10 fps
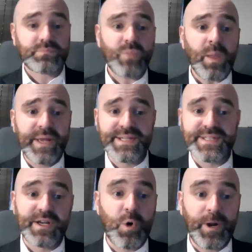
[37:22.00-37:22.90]
because of
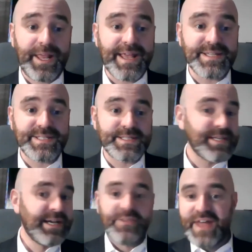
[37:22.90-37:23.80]
the court cases,
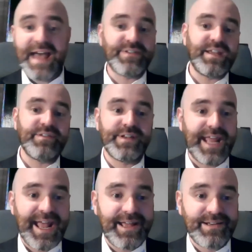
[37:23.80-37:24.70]
they haven't even
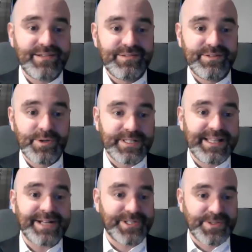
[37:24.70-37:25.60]
had those
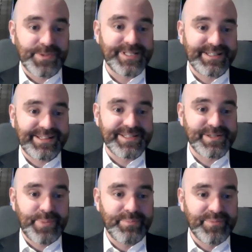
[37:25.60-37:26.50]
elections recently. So
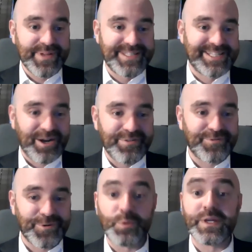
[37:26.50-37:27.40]
people have been serving
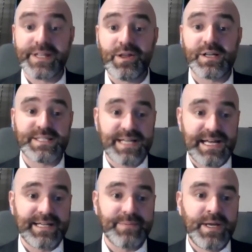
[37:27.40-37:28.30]
for a really long
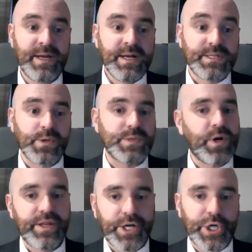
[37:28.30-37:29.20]
time. So it's one
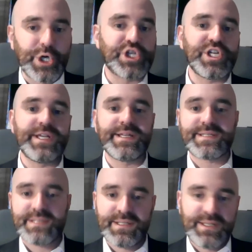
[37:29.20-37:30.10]
of the
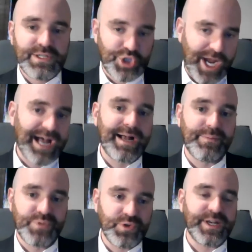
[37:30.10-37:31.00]
cushiest
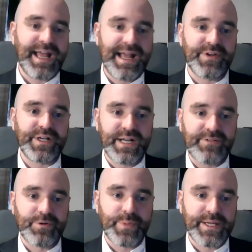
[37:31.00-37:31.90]
jobs you can have in
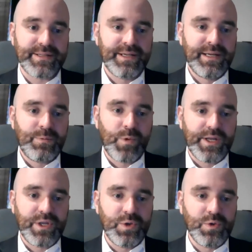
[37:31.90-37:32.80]
government, where
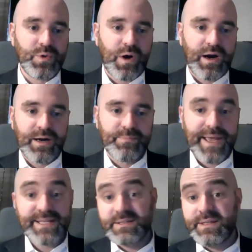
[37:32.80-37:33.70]
you are
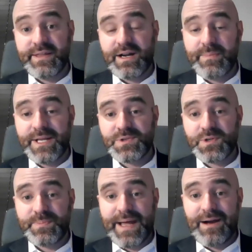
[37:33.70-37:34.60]
basically there to make
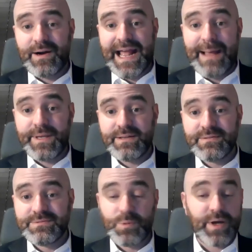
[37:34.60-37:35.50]
Georgia Power happy.
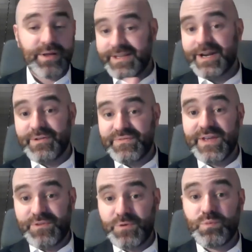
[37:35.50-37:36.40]
Well,
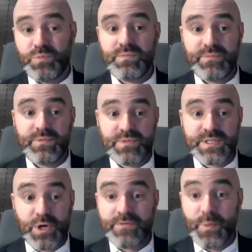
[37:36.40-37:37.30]
if you
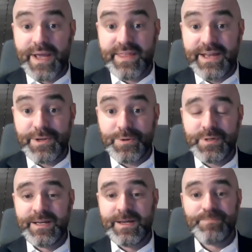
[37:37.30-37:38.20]
serve the way they do,
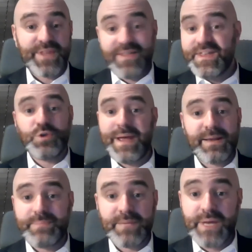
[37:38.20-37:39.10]
and then you make
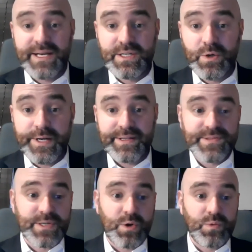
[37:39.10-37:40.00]
big money doing it.
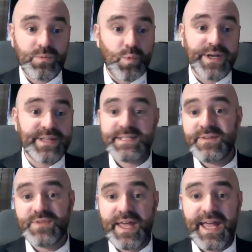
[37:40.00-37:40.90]
So what incentive
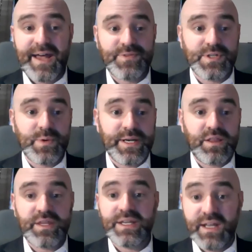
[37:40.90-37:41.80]
do they have to do
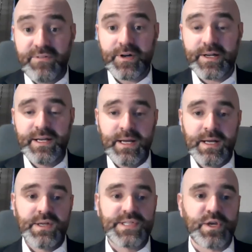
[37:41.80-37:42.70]
anything different?
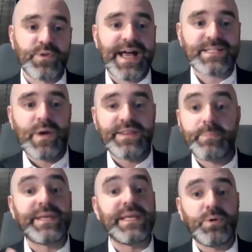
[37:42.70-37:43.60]
So that's why the
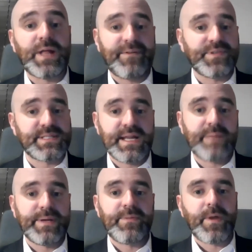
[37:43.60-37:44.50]
people have to step
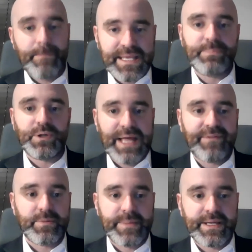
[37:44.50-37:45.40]
in. The people have
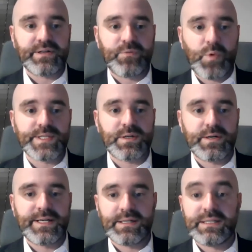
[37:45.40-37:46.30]
to make their voice heard
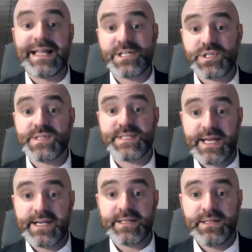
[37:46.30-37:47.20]
in an election
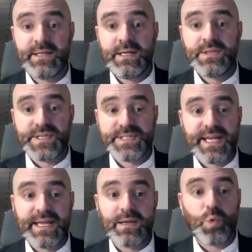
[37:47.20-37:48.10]
setting to
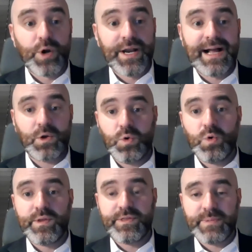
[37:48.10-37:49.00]
say, we're not cool
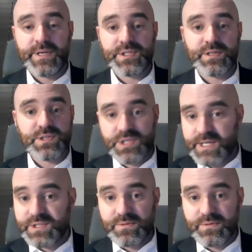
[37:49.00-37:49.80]
with commissioners just,